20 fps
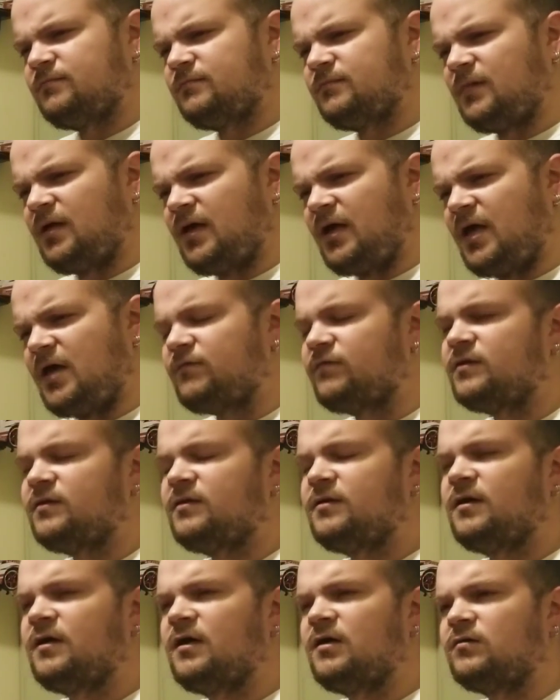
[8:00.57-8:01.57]
I haven't
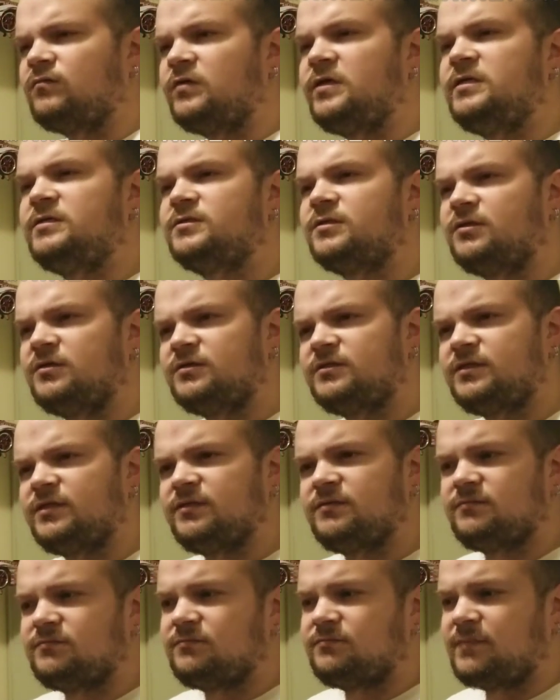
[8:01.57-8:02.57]
researched
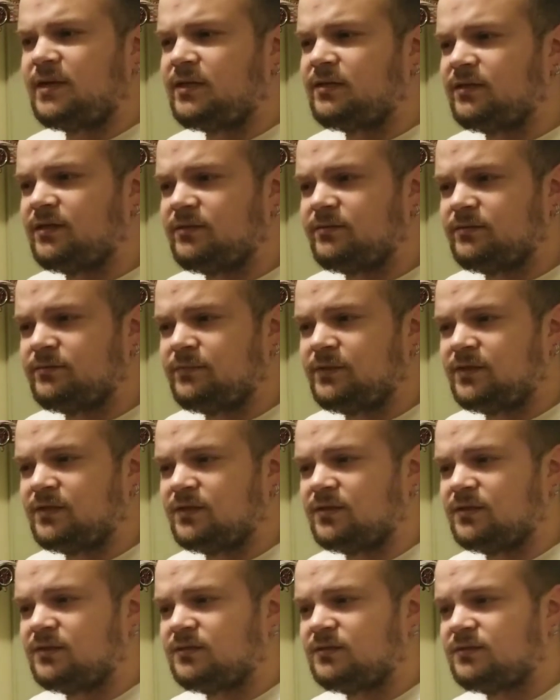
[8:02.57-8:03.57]
it, mainly
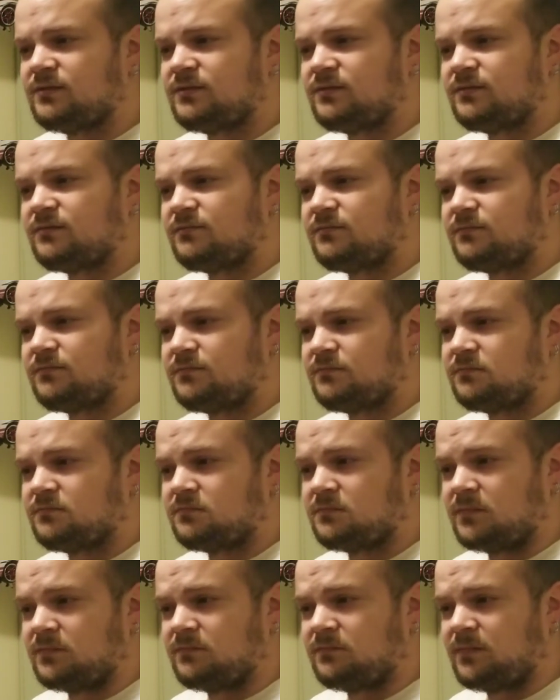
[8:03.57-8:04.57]
because
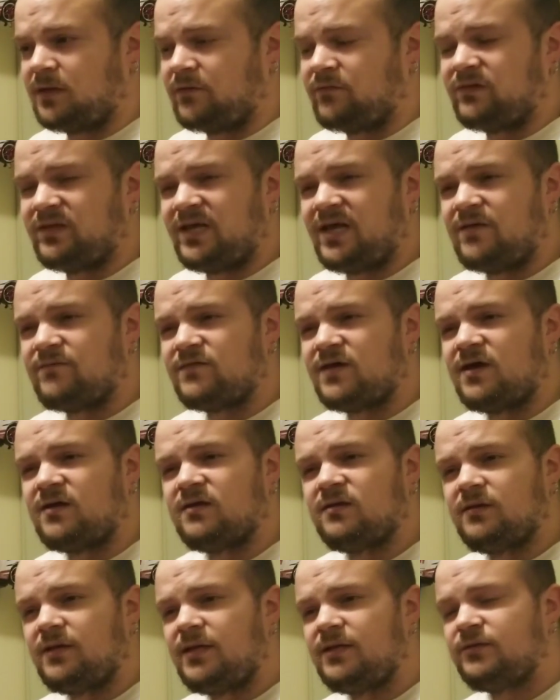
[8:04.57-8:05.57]
I really haven't had a
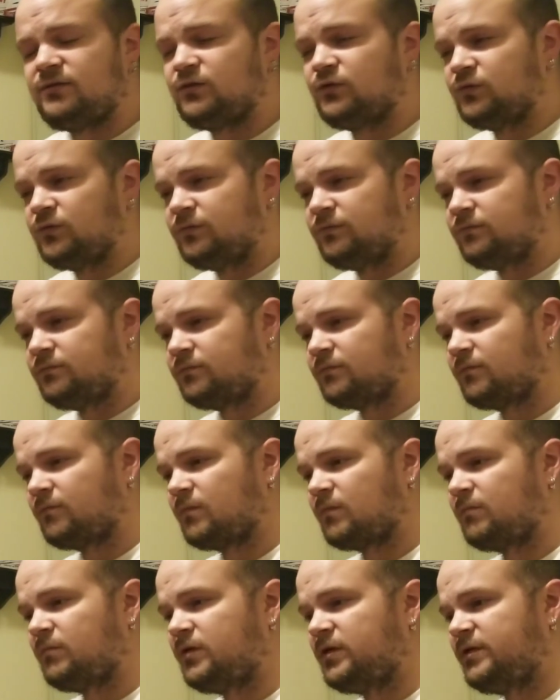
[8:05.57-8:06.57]
need to.
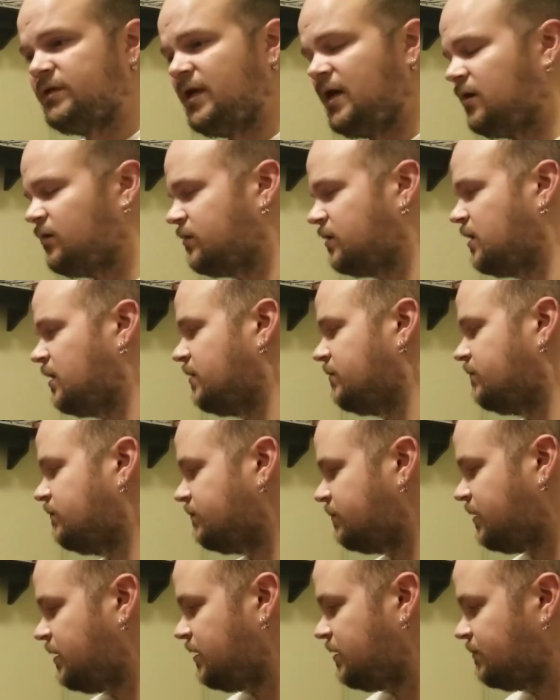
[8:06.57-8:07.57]
But now that
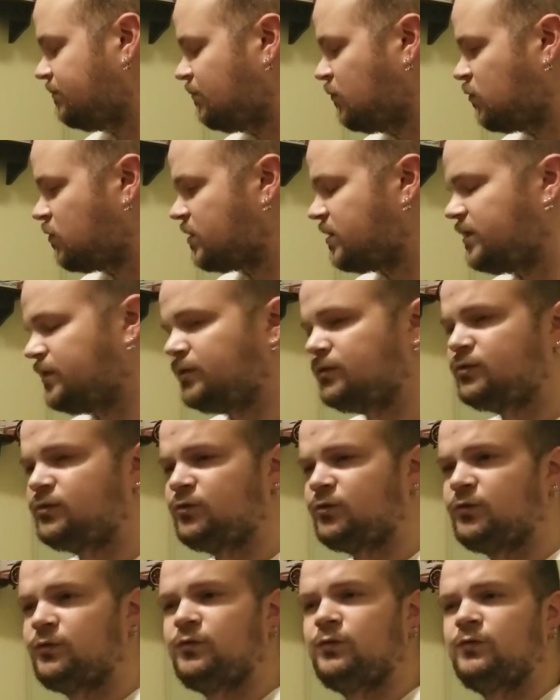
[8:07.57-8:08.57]
I'm getting more
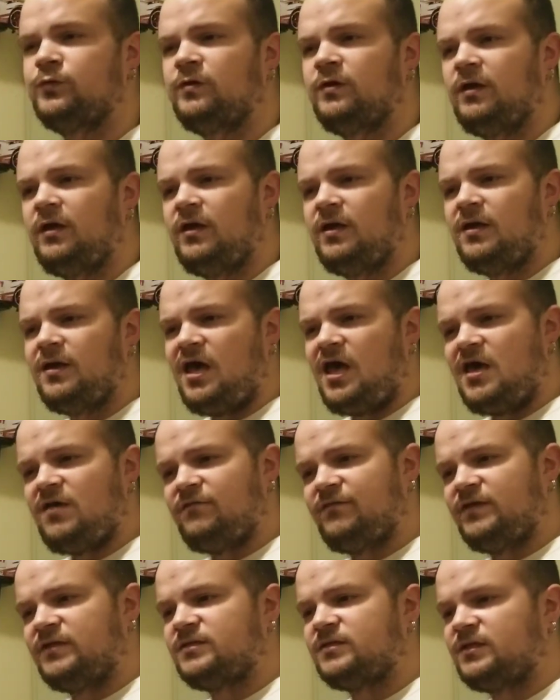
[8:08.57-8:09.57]
into
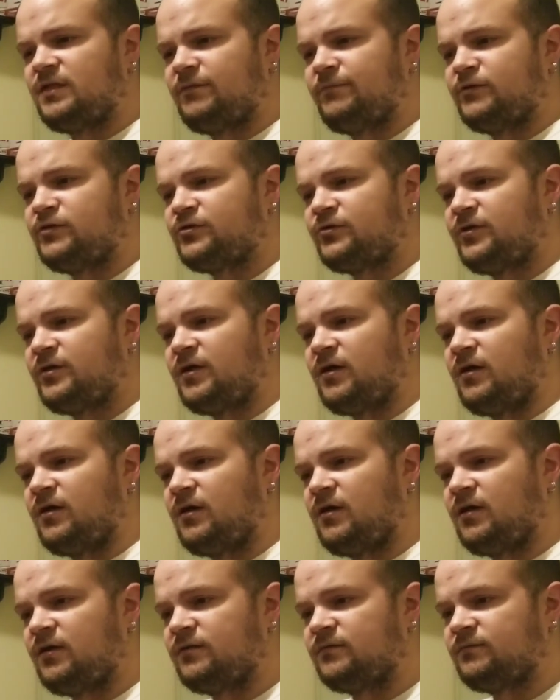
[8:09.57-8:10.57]
having telemetry
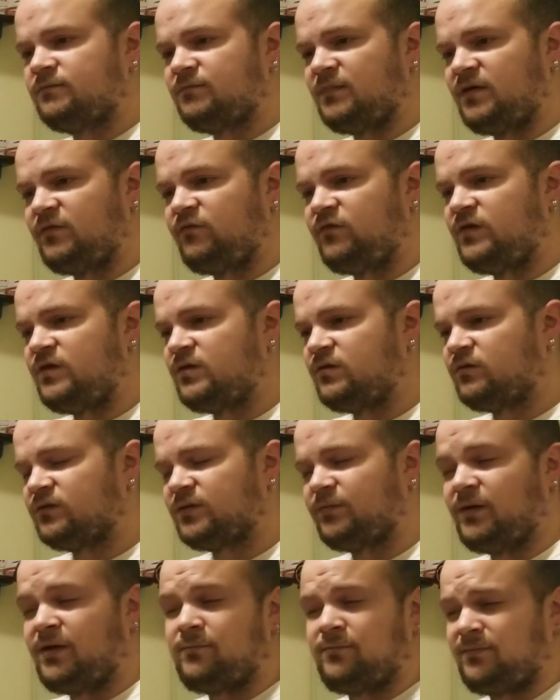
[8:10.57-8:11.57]
on my vehicles, I
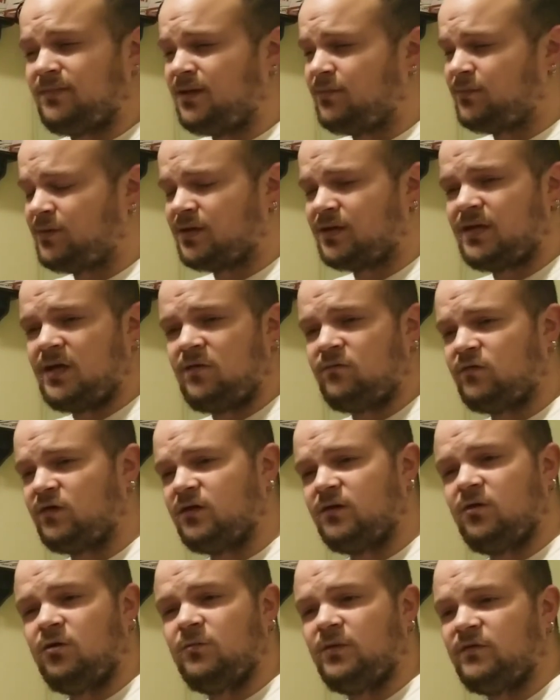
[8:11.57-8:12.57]
mean, I'm not going to have it
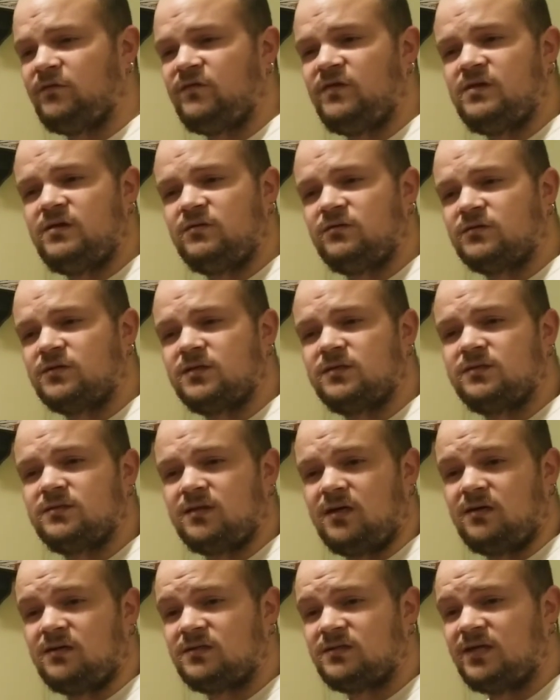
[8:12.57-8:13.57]
on all my vehicles because
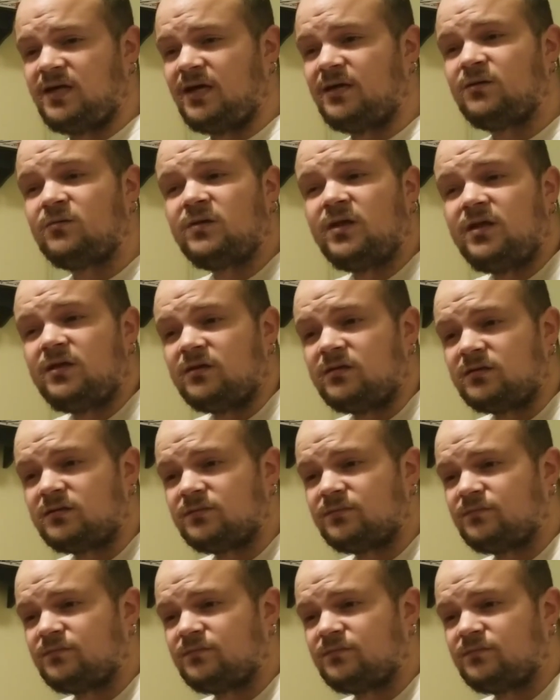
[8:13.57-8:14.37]
honestly, I don't need it.